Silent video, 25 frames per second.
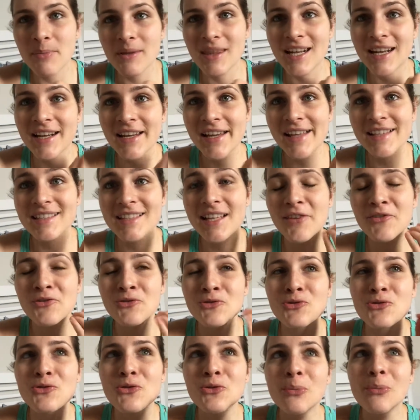but then it gets like
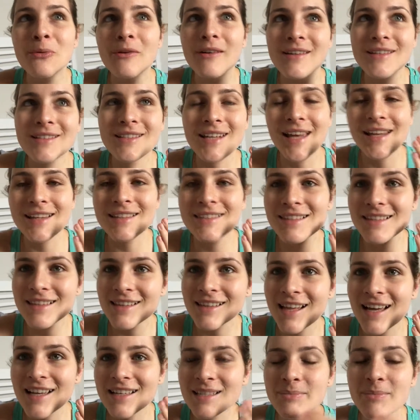super intense in the
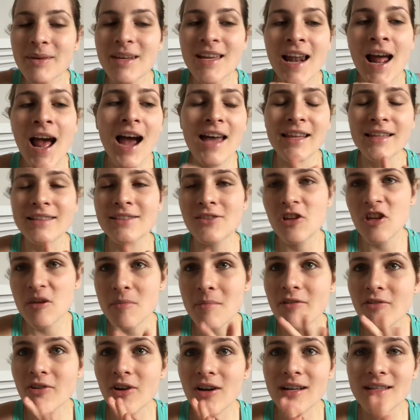last bit. And like, don't get
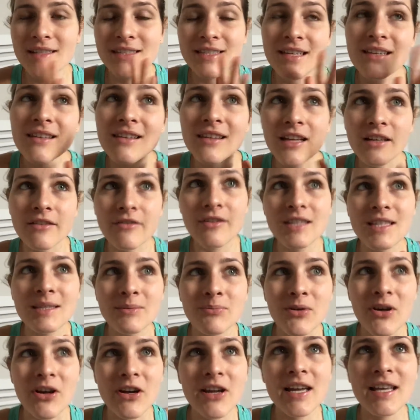me wrong, I still love this
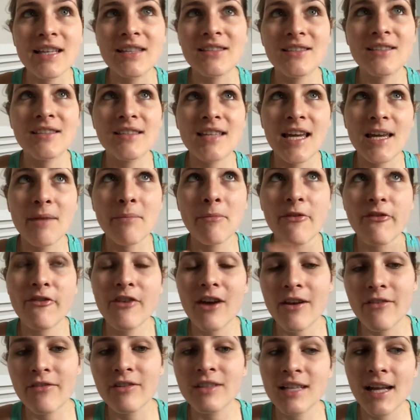book. It's just taking me
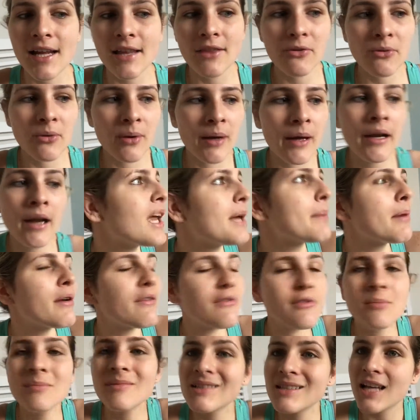forever to get through it. And my
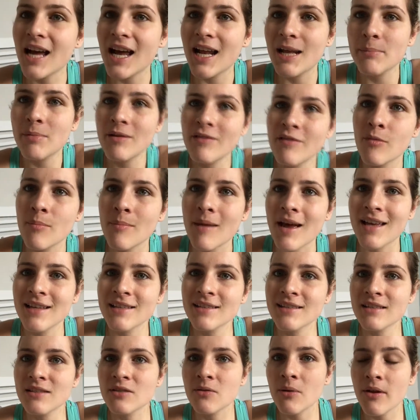room's a tiny bit of a
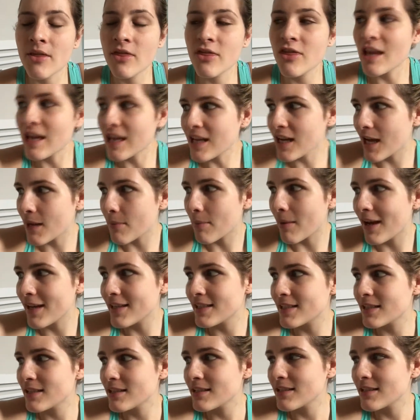mess, so I think I might